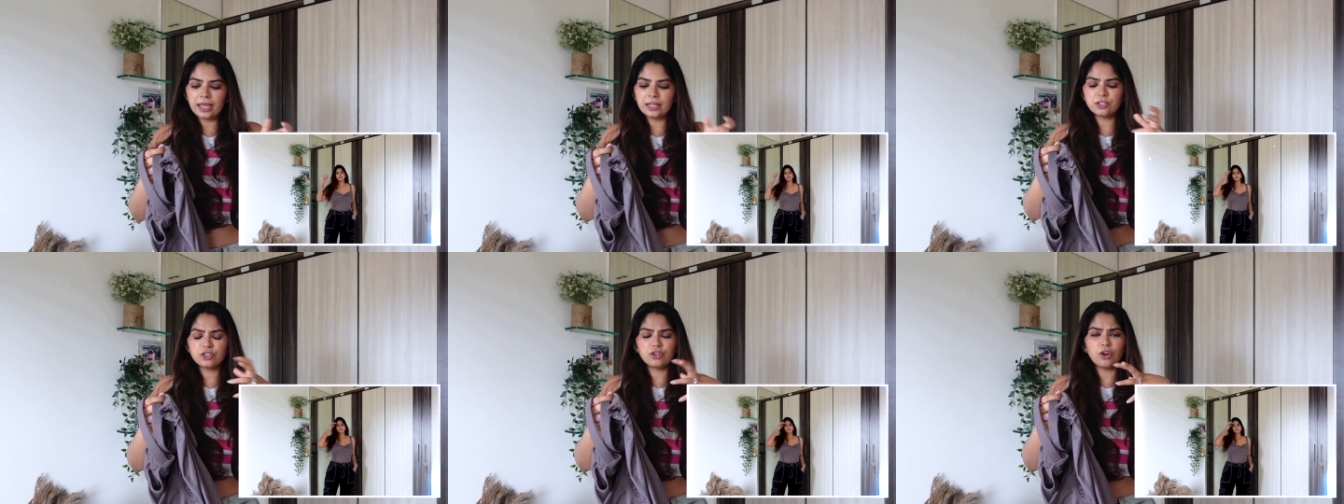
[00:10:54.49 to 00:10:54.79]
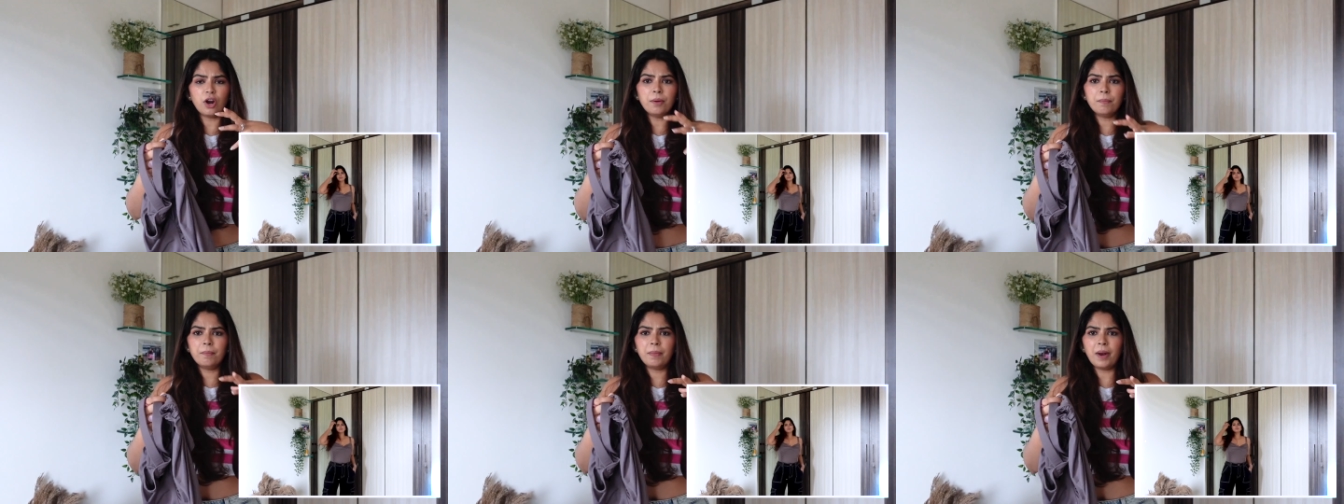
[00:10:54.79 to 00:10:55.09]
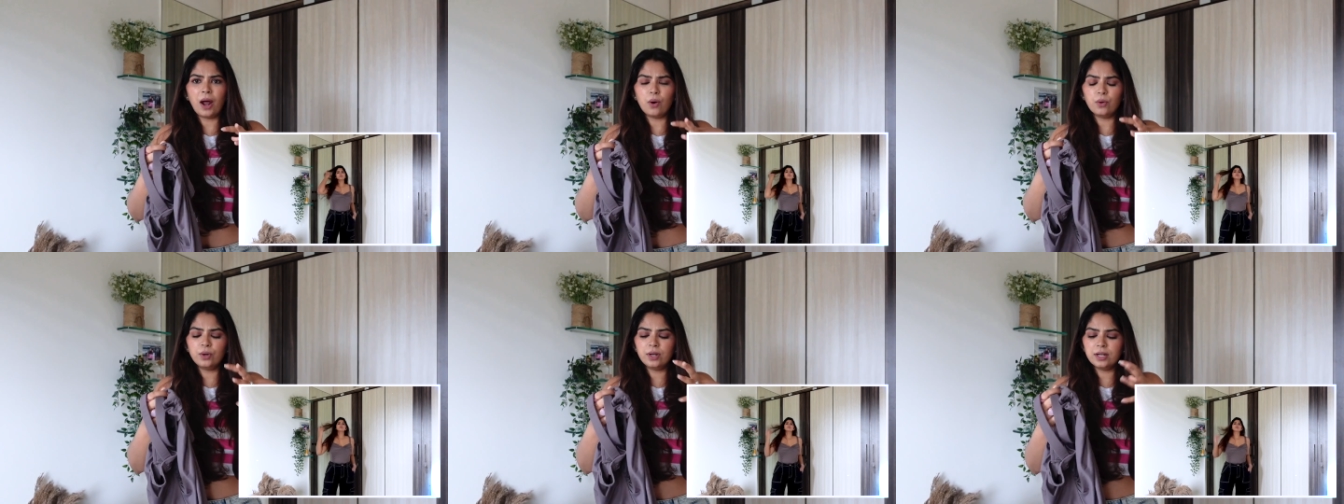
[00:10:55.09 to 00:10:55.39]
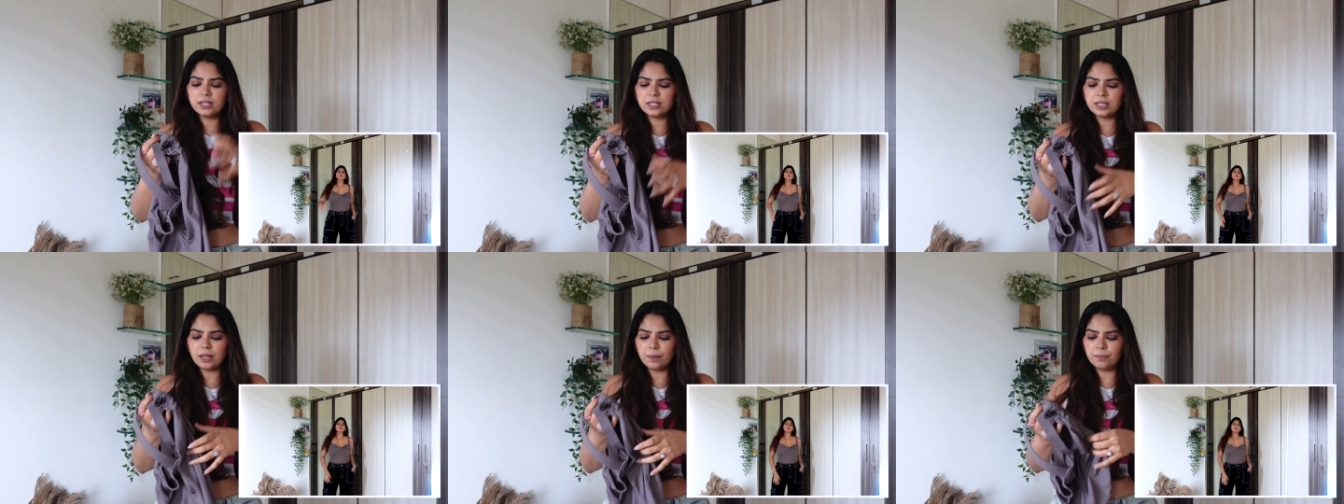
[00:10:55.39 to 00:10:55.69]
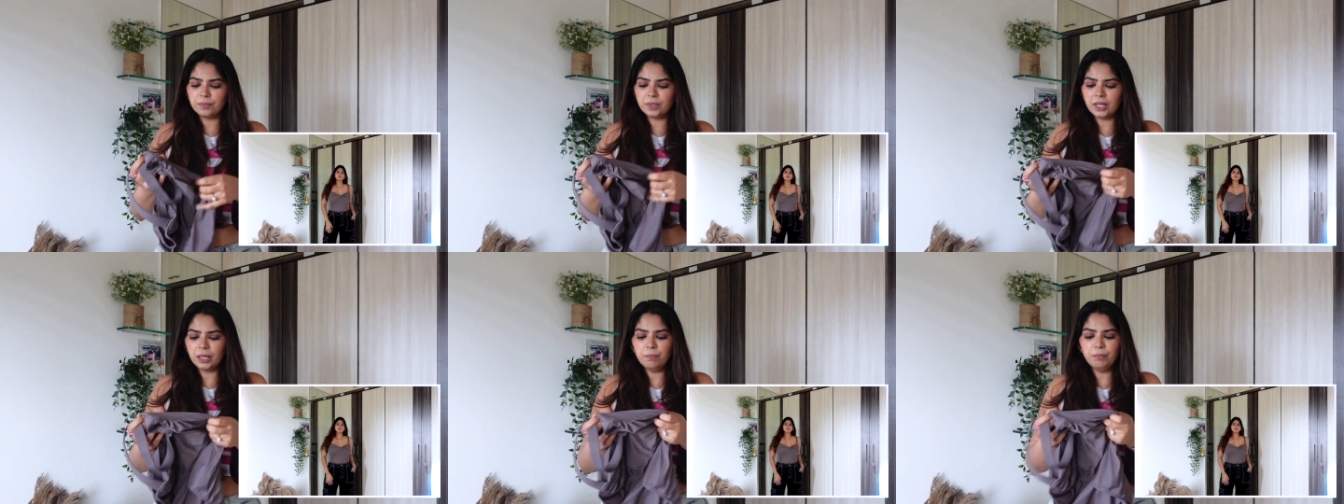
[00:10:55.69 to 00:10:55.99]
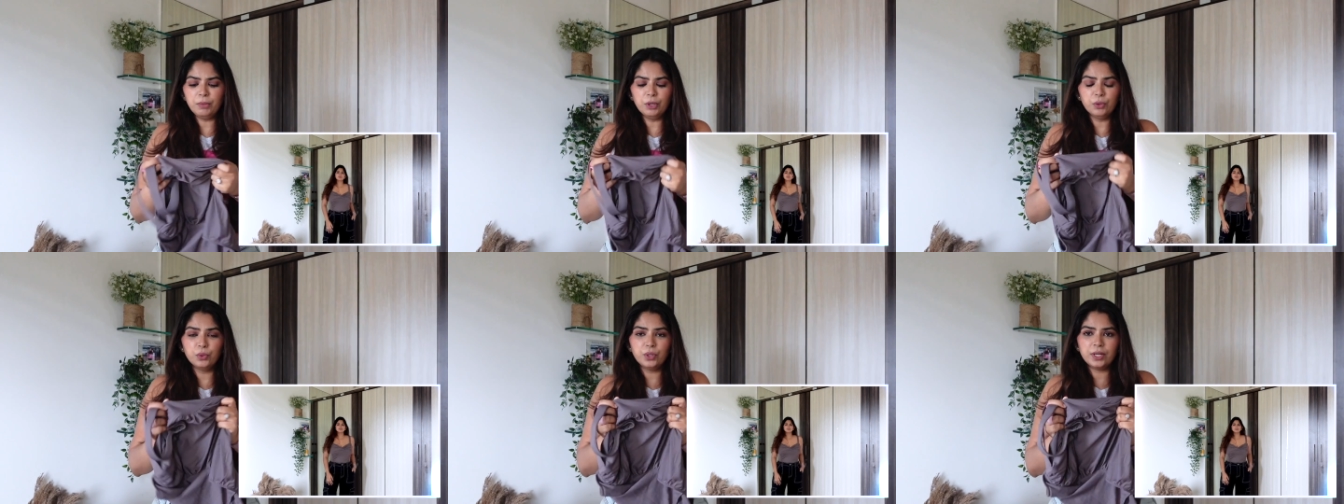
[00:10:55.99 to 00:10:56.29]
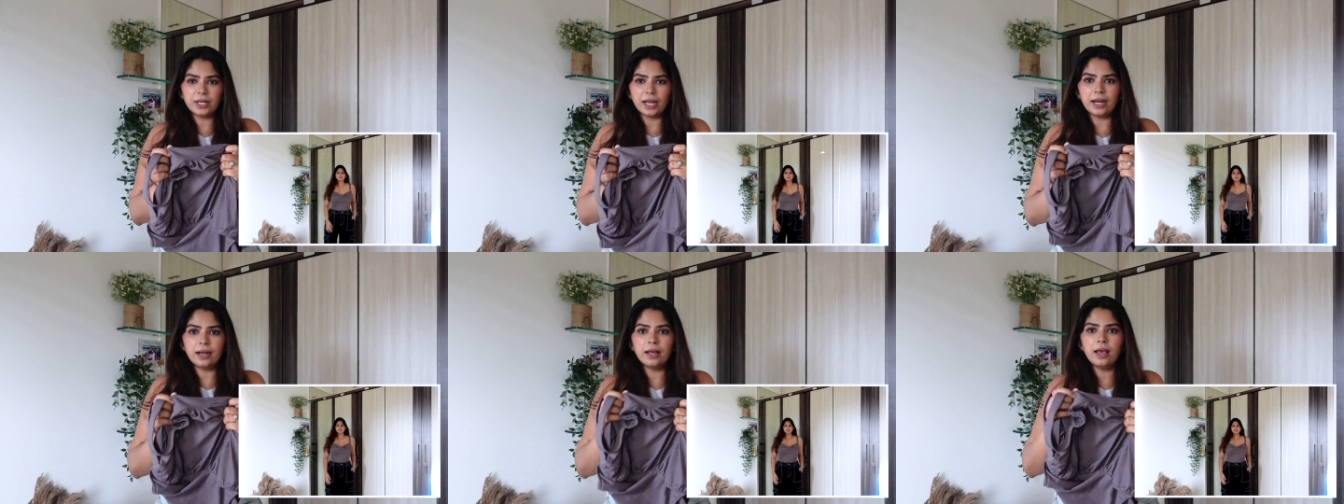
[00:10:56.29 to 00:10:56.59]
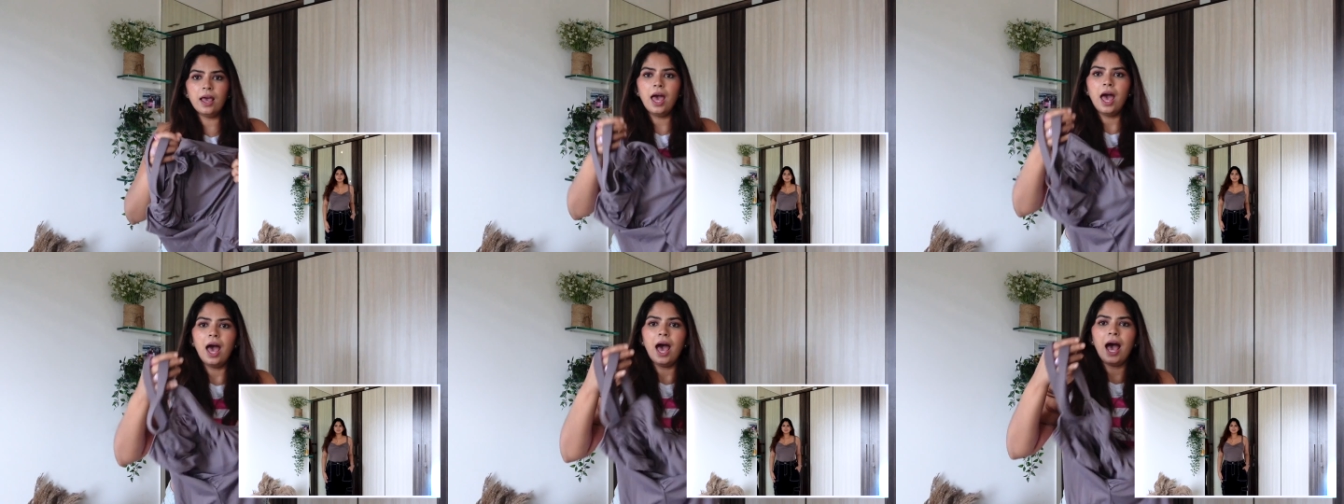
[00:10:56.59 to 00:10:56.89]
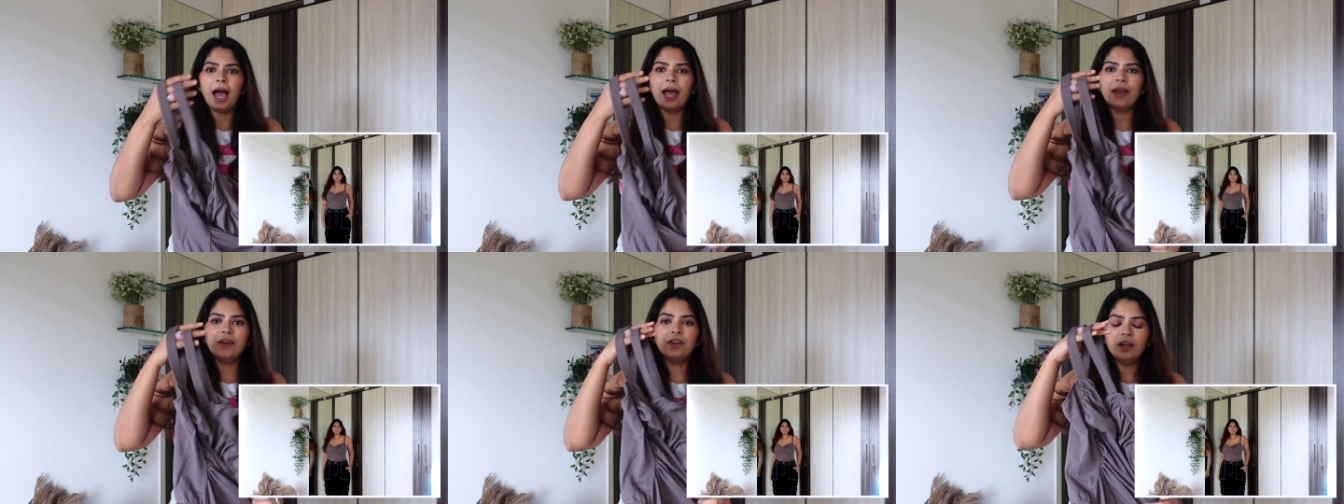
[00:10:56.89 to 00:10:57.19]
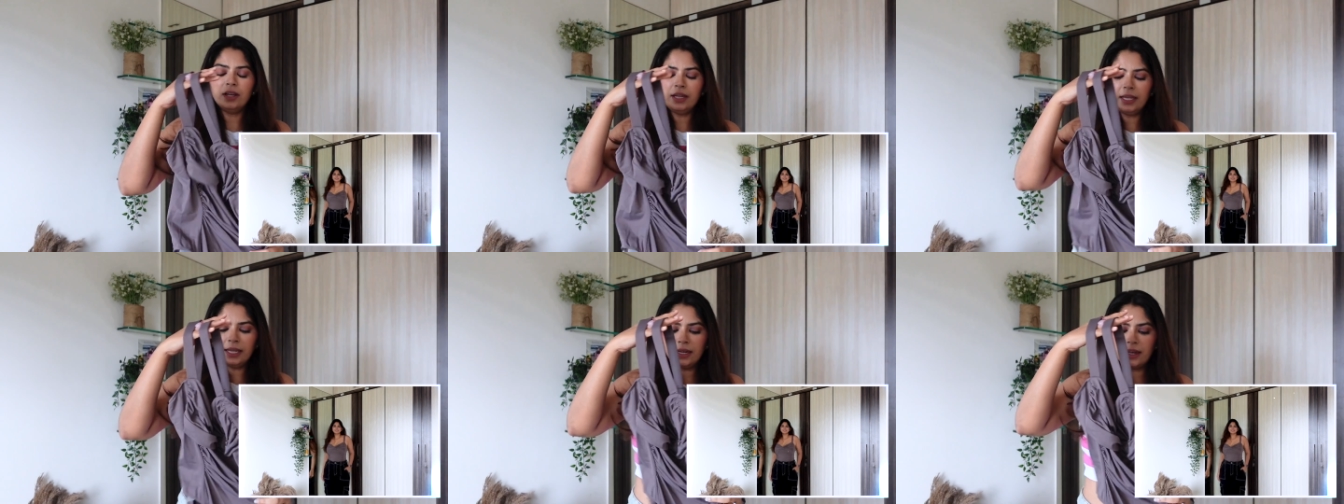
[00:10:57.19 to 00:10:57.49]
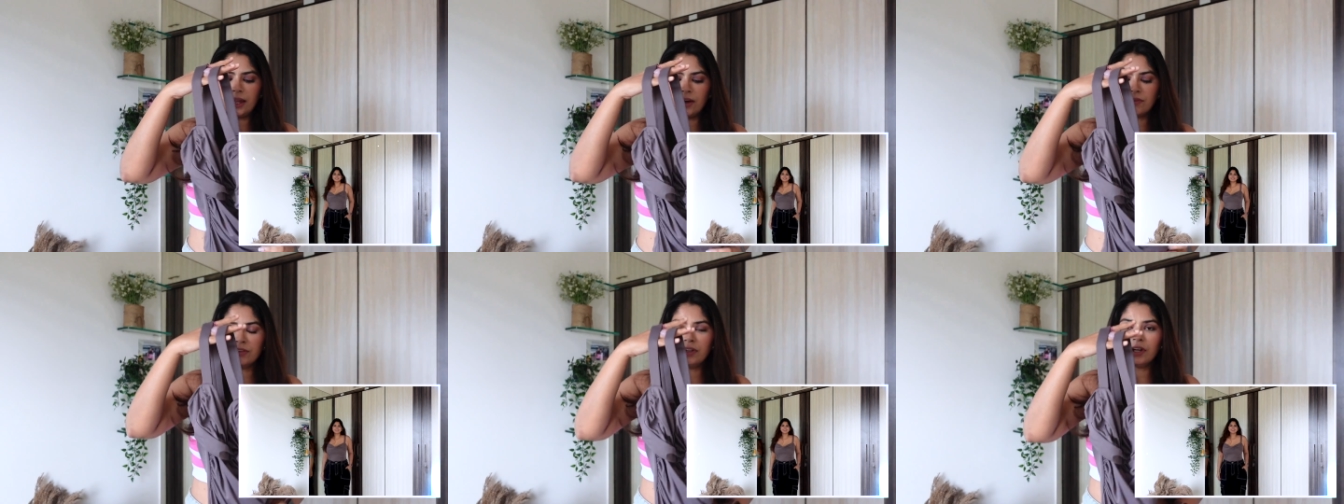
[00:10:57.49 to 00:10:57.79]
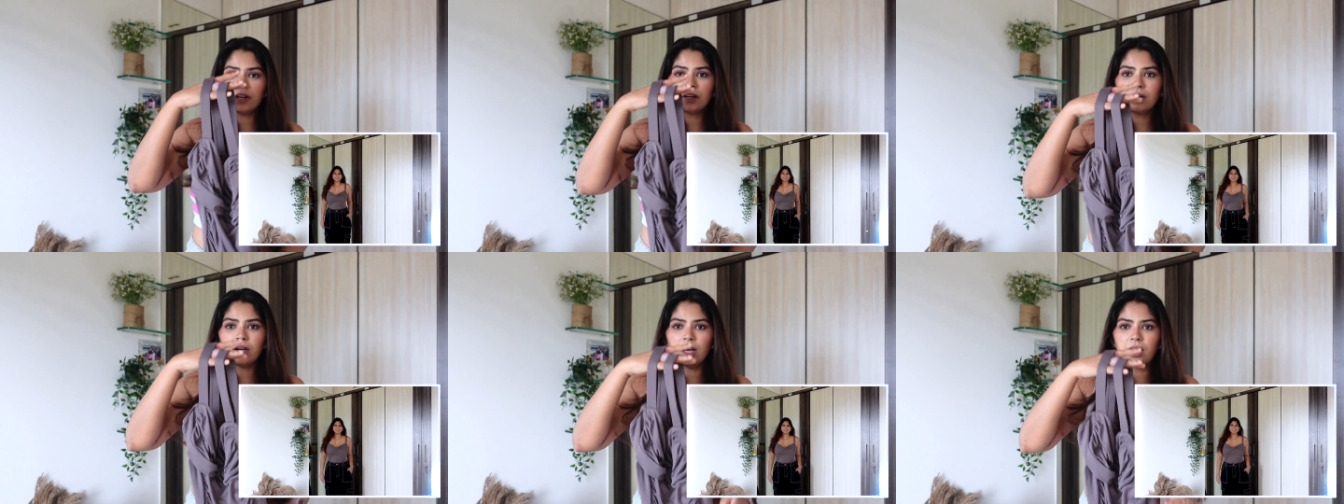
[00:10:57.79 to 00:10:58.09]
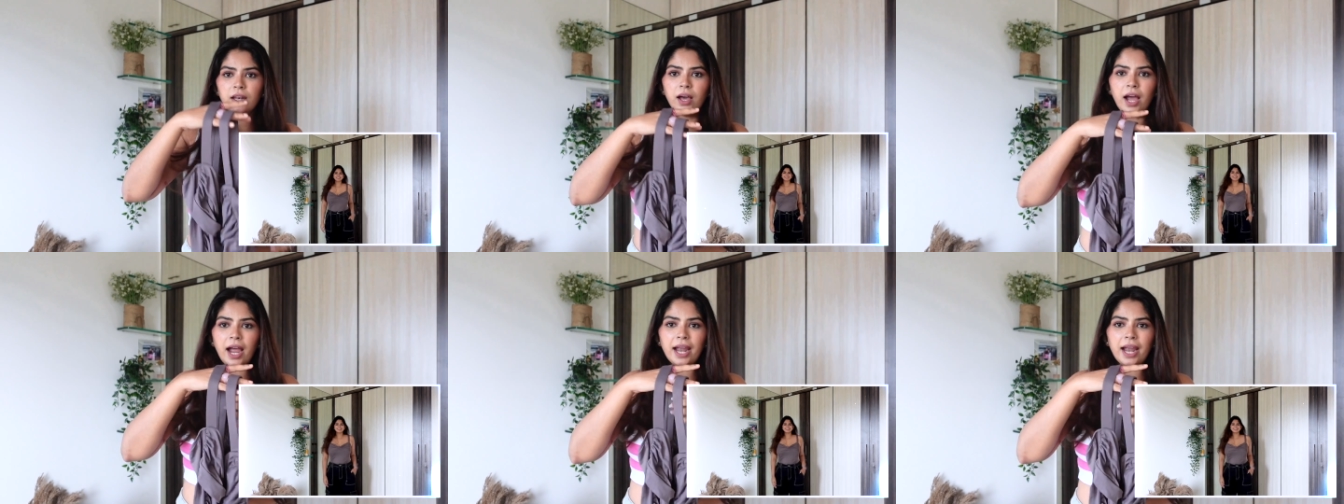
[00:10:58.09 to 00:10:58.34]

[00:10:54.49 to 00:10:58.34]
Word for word: it's not brown, it's something muted. I really love the color.